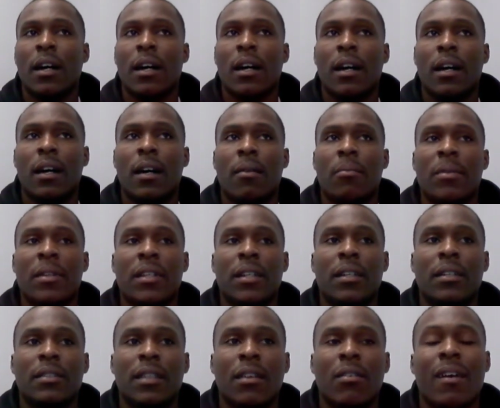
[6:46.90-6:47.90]
uh,
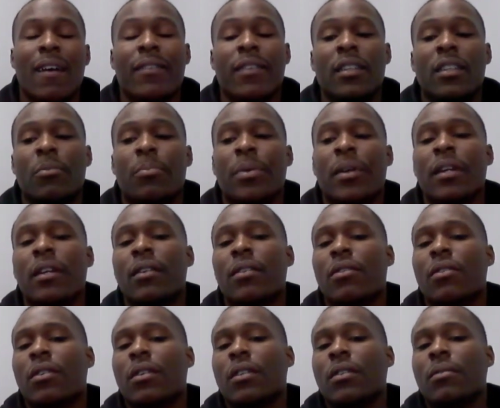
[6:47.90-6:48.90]
because I don't have to depend
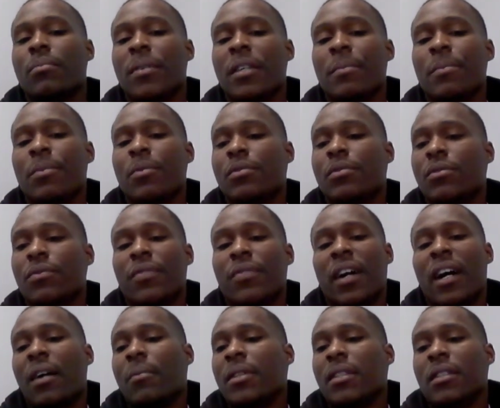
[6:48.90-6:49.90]
on people to
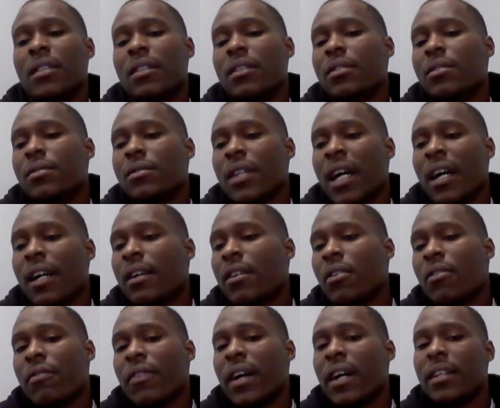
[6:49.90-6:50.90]
find me deals. I can
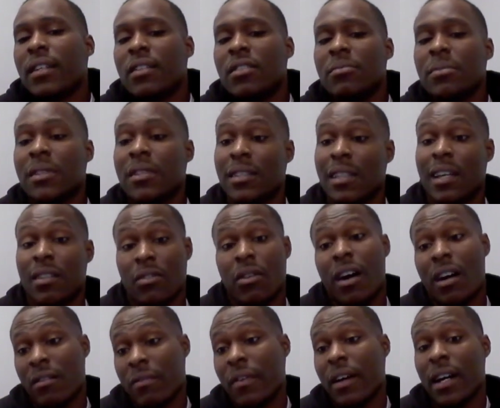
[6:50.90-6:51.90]
go find deals because I know
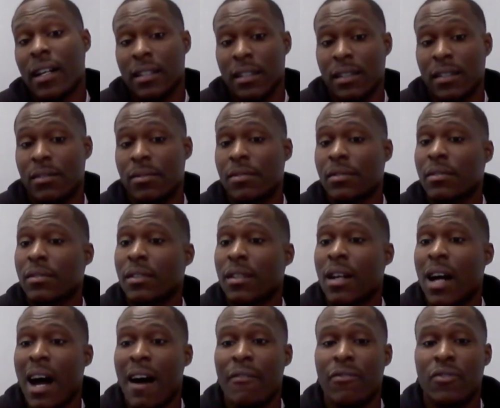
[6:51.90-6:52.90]
how to find deals.
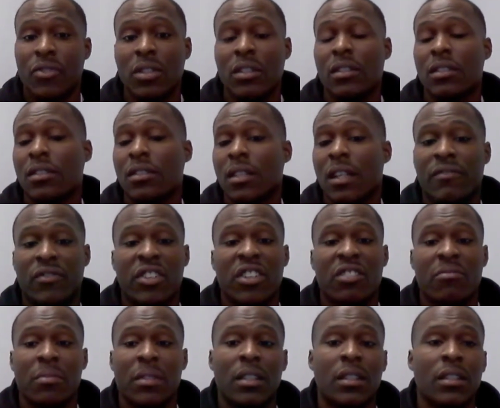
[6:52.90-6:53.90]
I took it
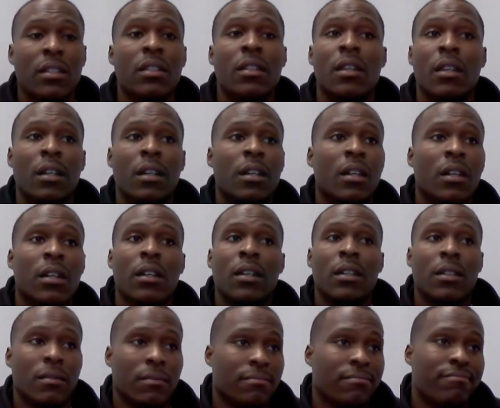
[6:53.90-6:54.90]
took me
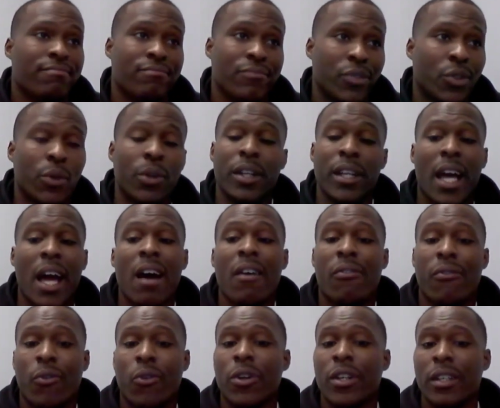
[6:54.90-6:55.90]
three and a
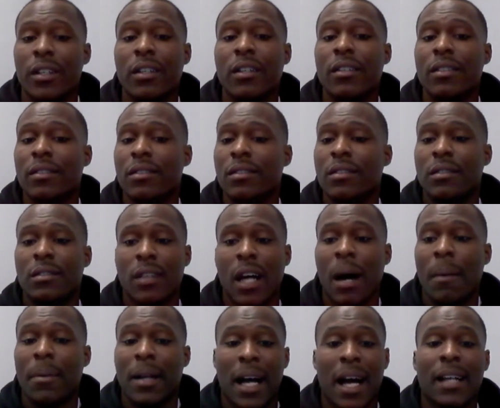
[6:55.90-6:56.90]
half, four years.
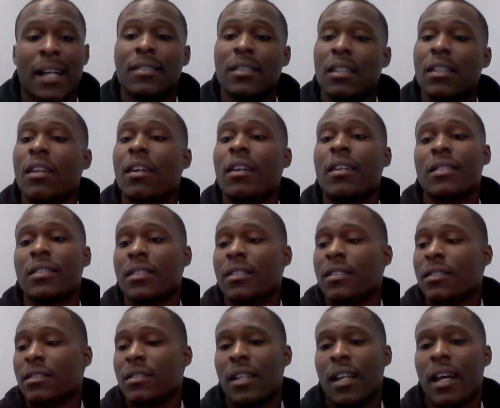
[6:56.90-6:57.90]
I'm constantly learning
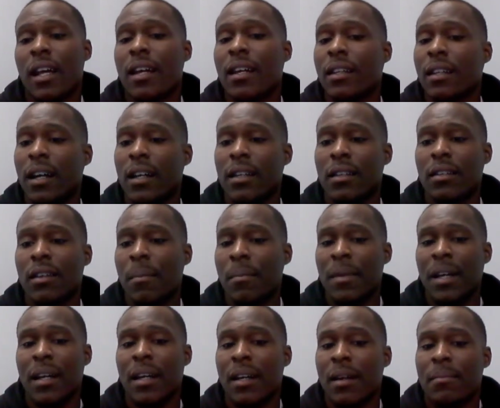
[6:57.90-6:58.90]
to today. Like I'm
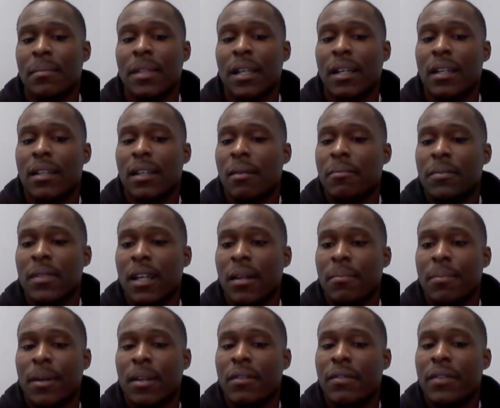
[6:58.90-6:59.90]
not, I'm not, I'm
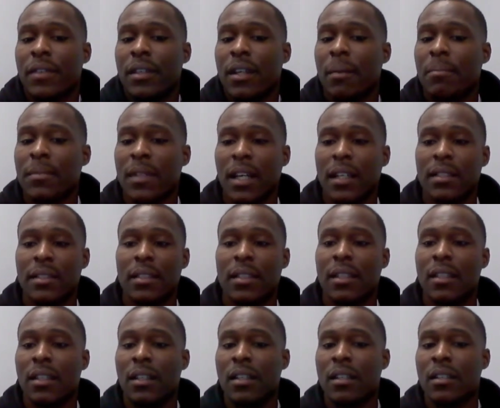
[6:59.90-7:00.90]
not perfect. I'm not done